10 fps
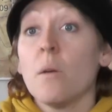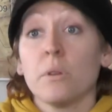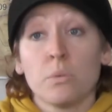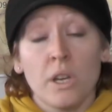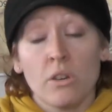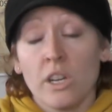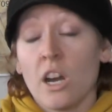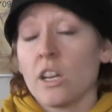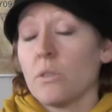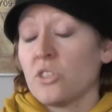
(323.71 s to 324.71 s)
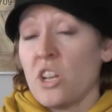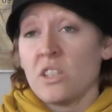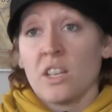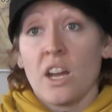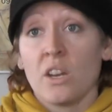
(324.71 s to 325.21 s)
Between Green RU and
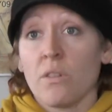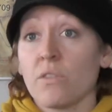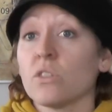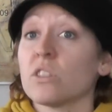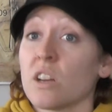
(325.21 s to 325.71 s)
Johnson County Refuse,